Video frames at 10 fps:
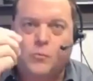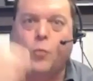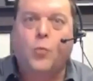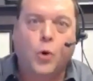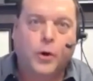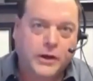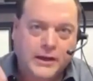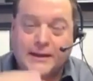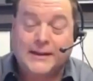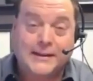working
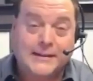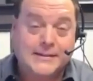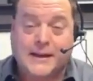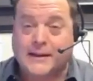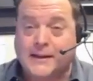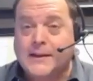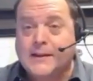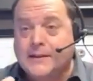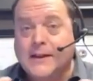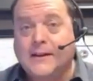and getting it done.
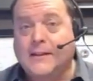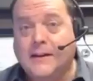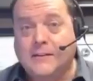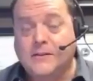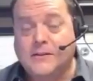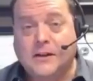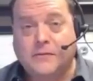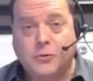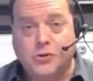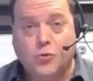None of that other
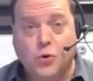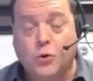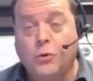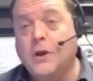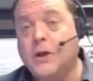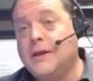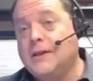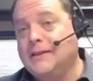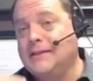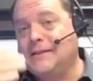stuff was true.
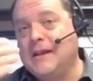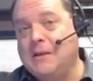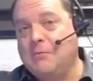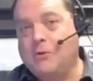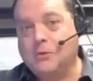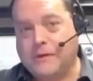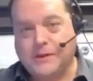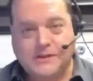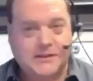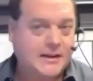The same goes for
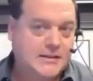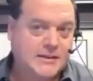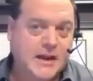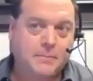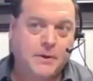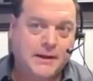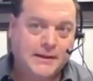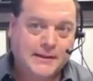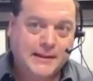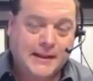this next step,
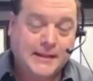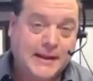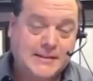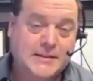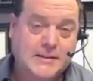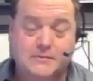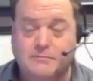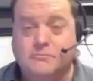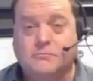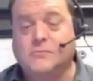and and that's
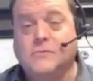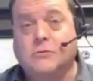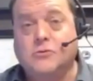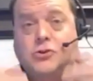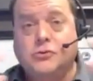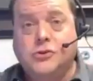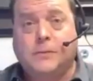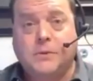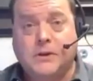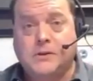you know
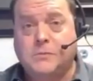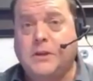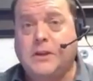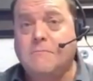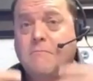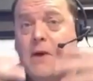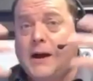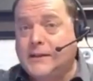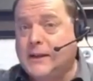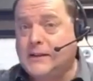jumping and speaking,
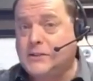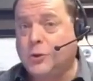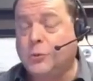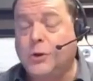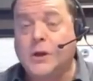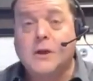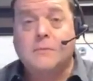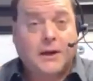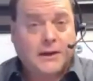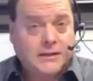monetizing your book,
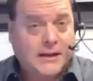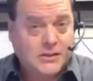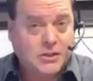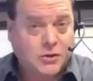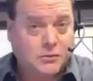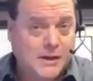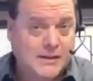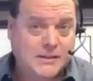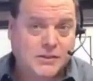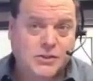monetizing your
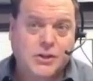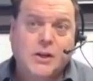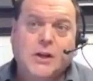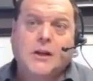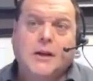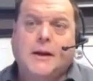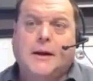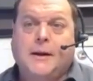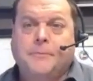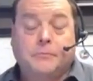message,
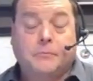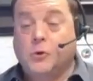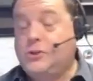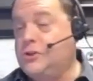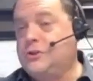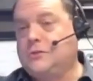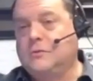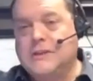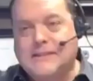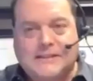um, which is
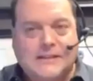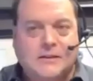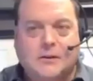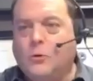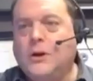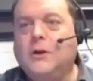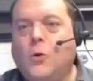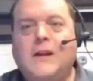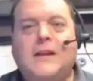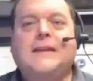leads us into what
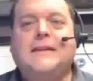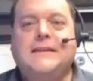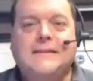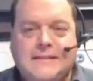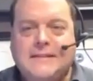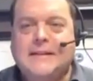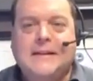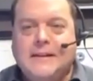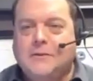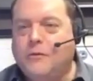what is
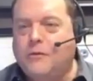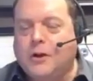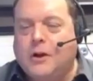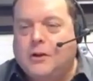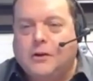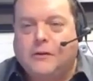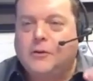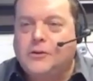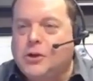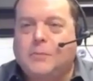we've talked. I've
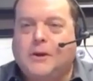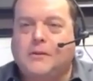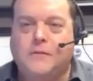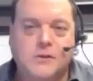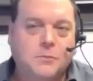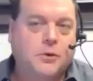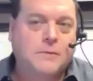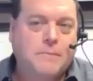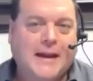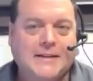heard you talk about the visible
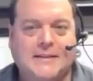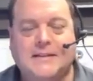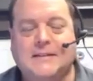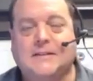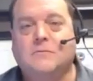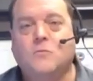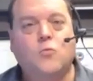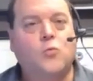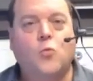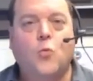impact
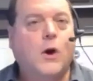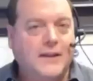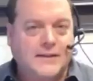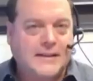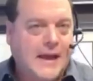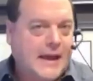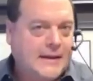system. What is that?